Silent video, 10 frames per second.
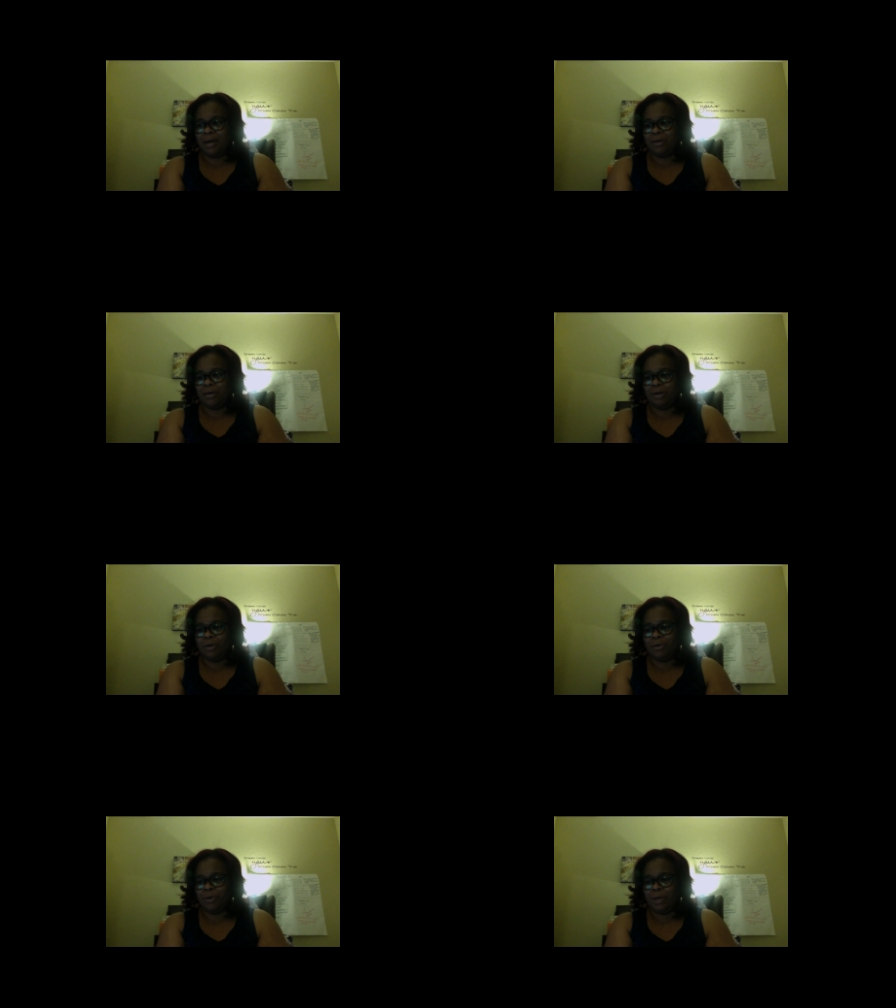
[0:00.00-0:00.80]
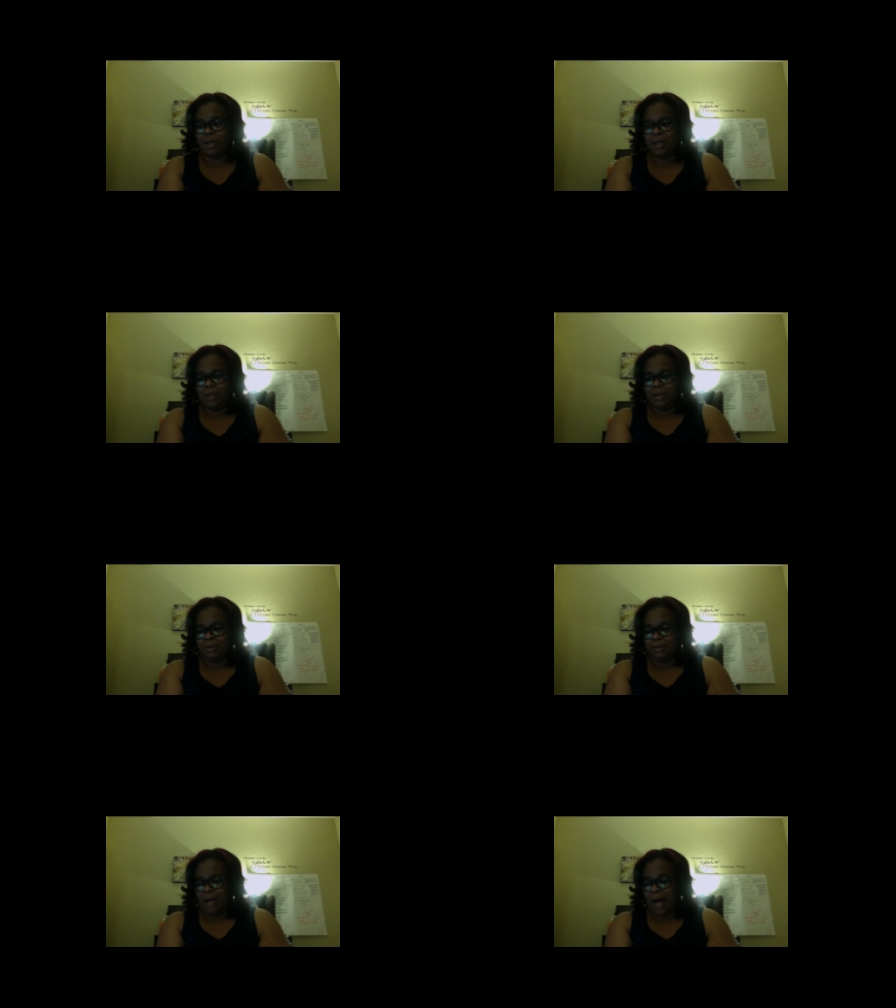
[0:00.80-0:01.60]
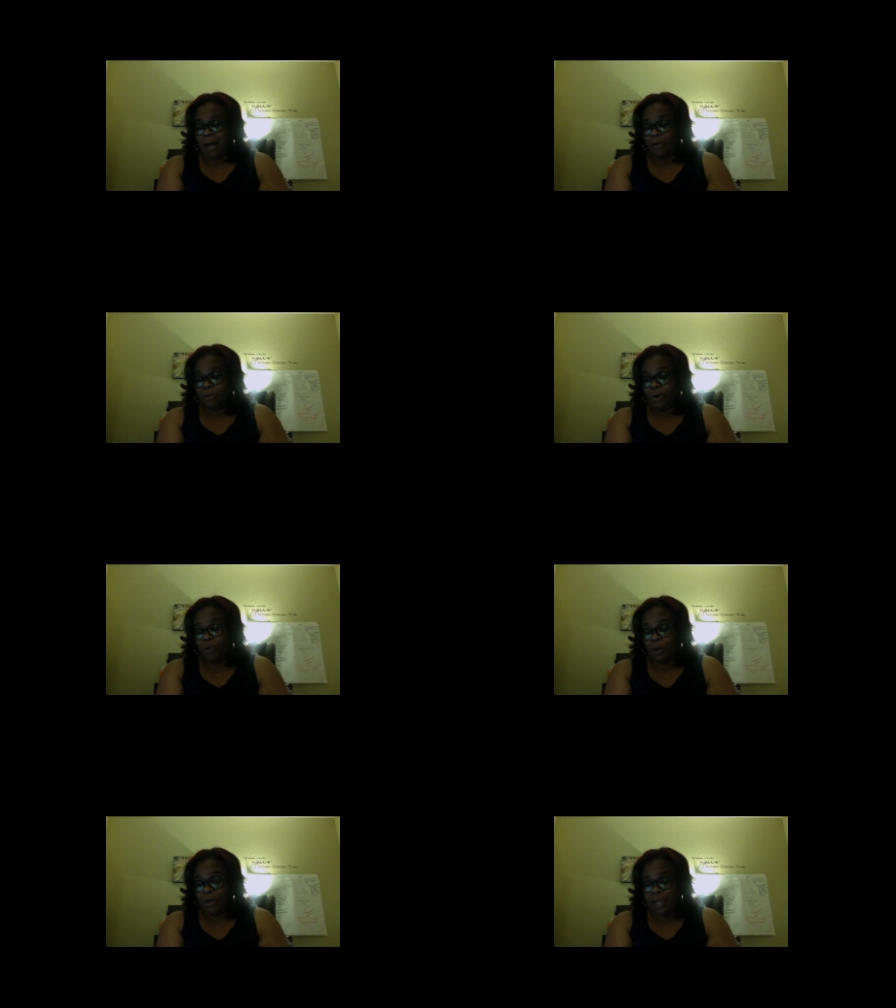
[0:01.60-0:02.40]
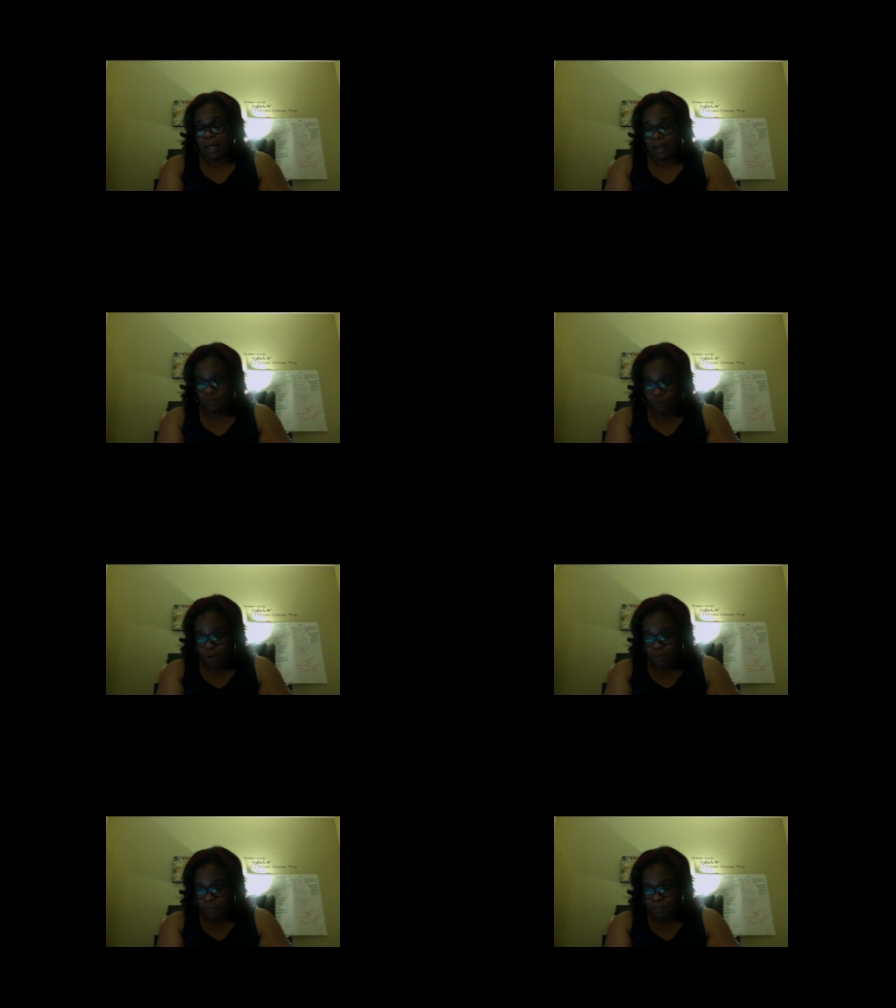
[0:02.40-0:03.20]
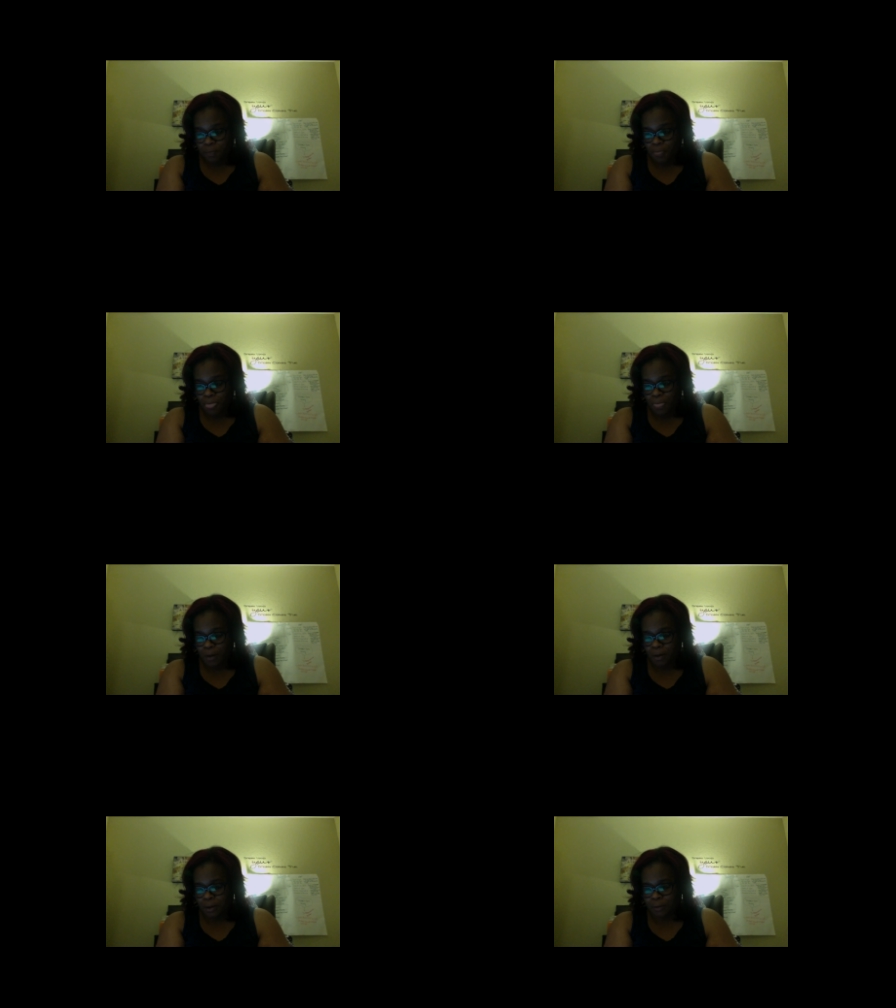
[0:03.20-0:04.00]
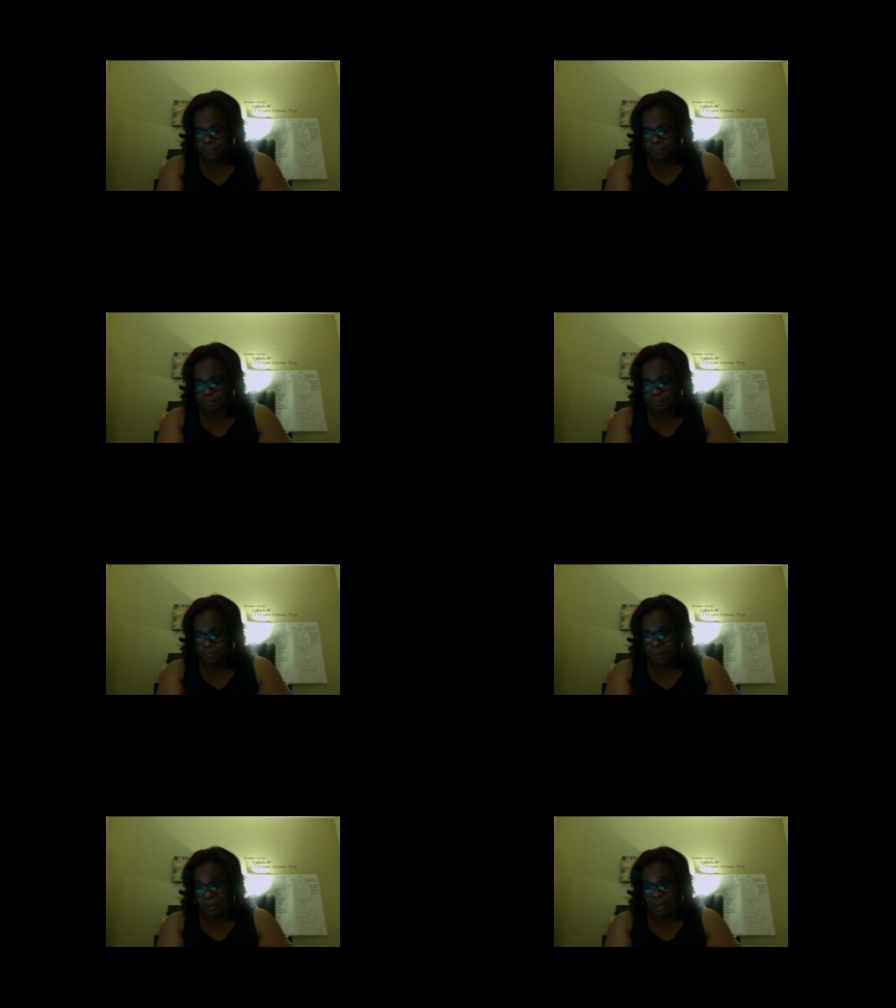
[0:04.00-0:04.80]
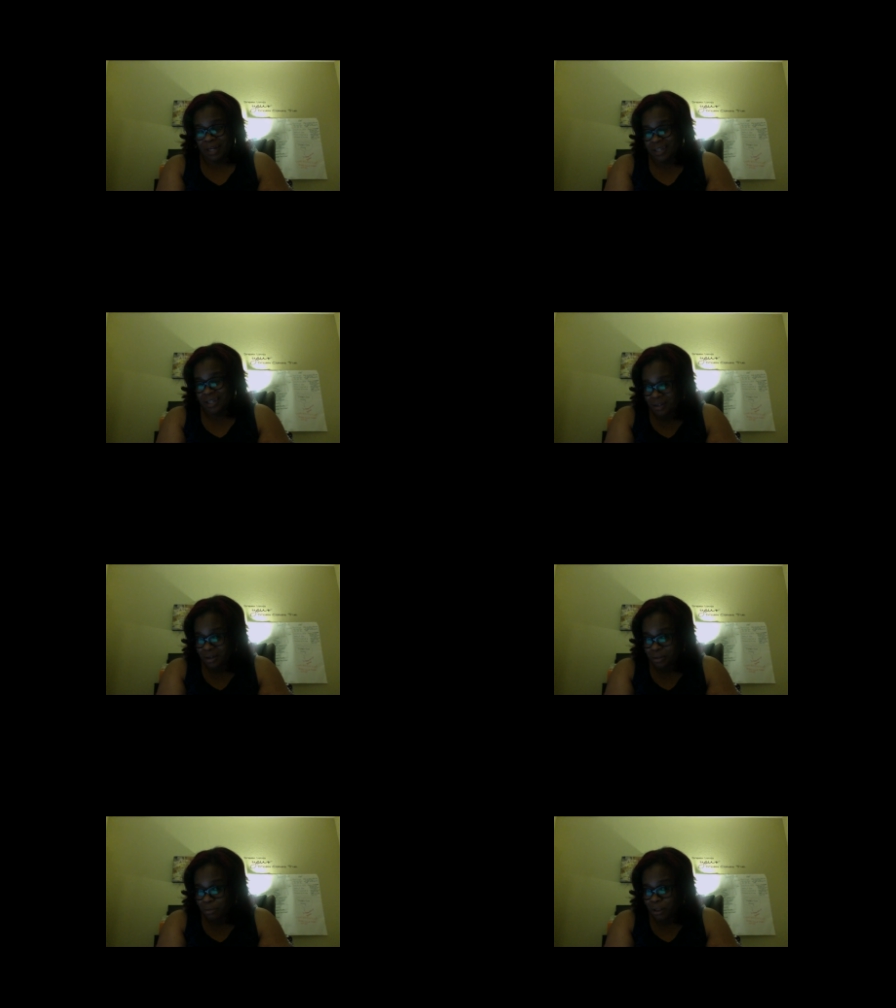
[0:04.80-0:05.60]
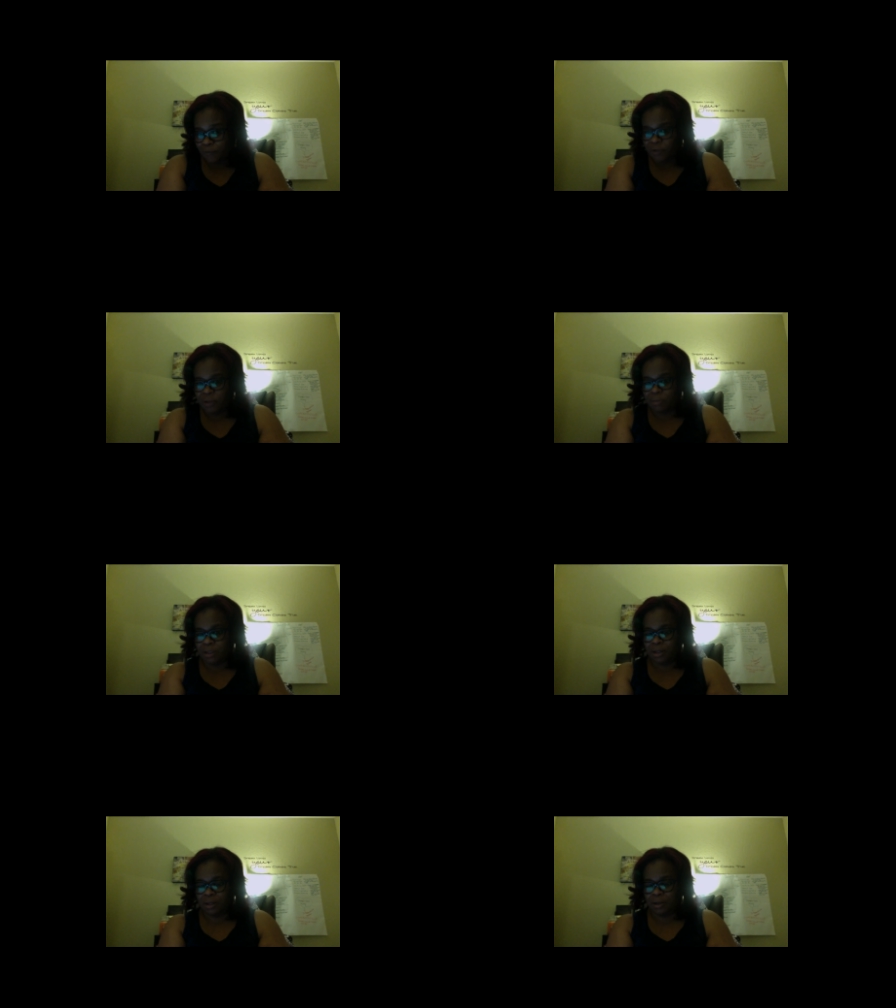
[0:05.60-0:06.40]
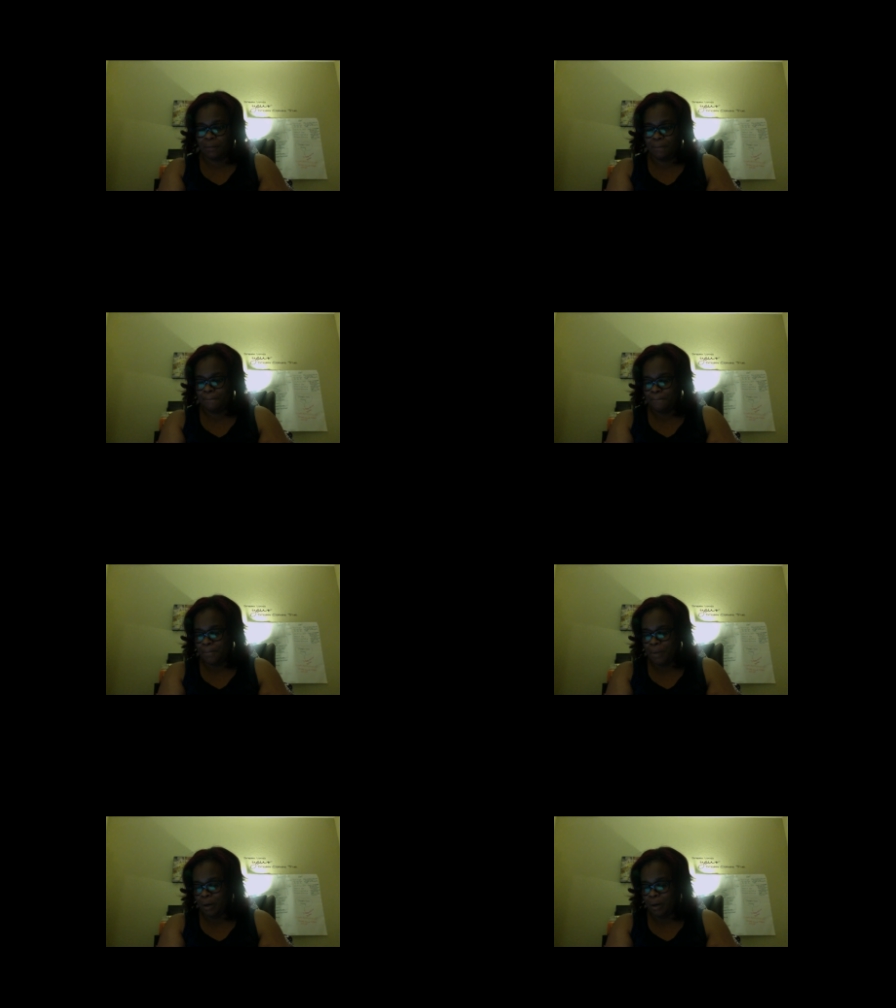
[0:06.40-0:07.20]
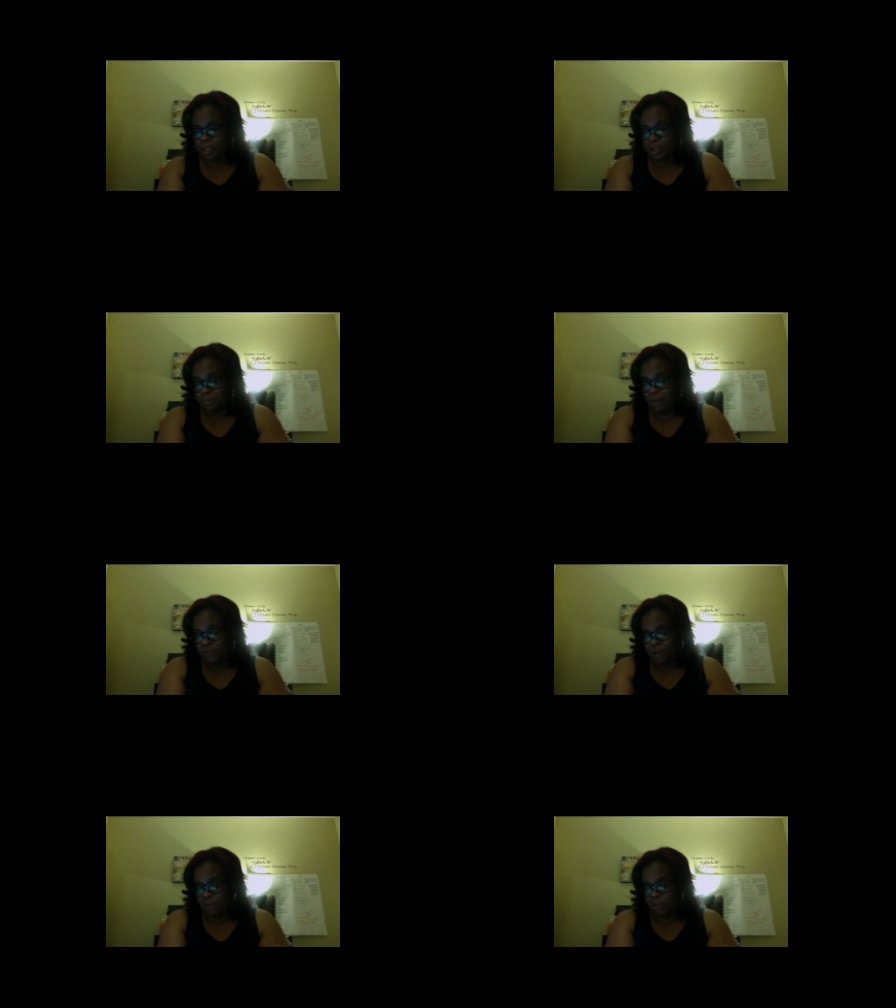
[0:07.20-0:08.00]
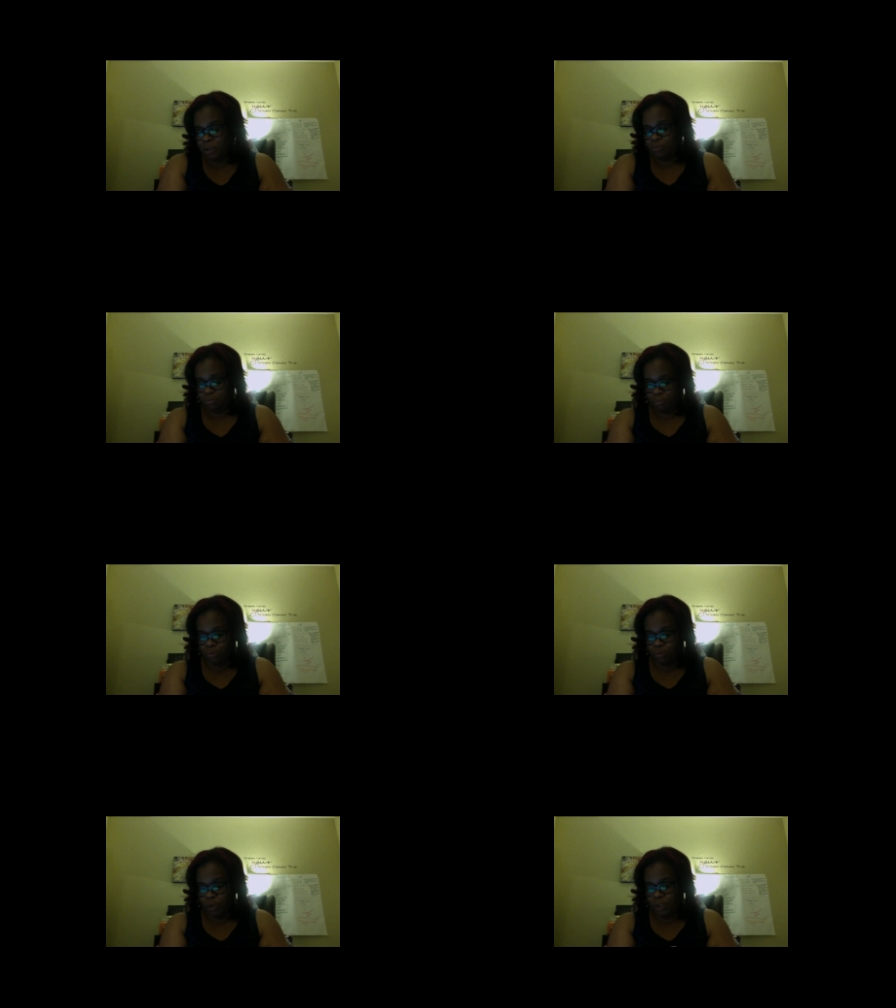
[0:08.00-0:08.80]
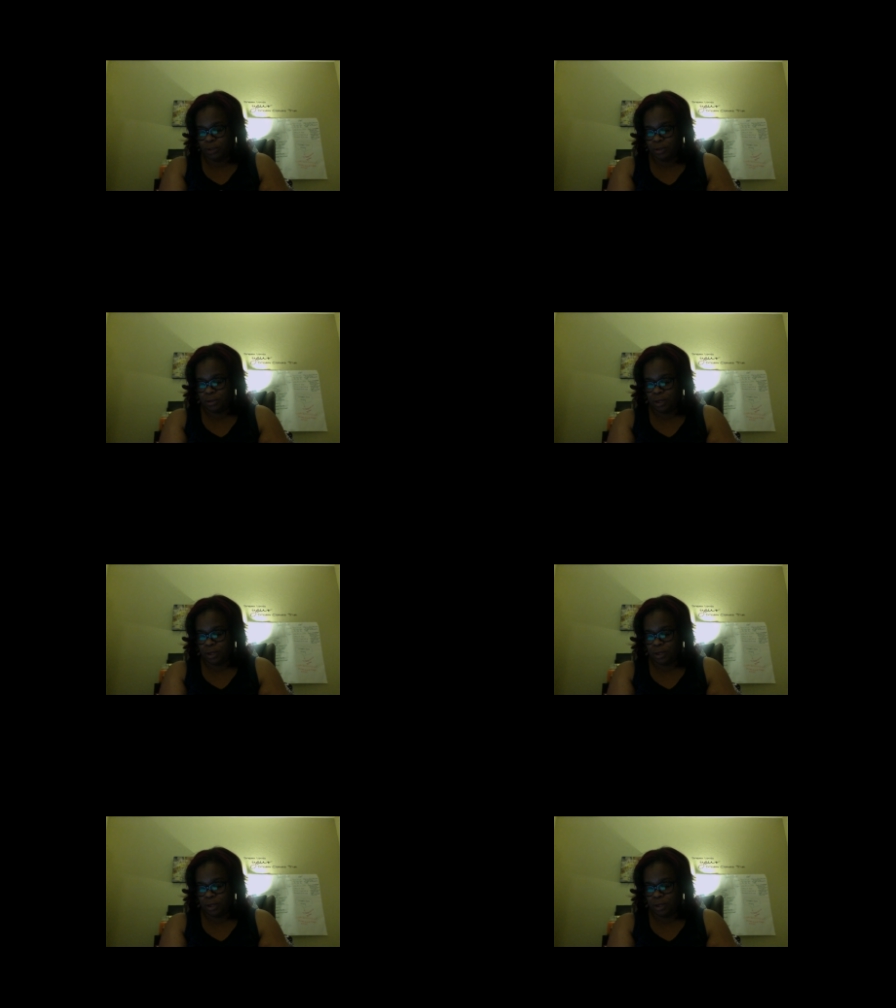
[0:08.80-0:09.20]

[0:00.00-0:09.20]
you know, I don't know where it came from. Um, I mean, I guess it could be a family thing um, because my family was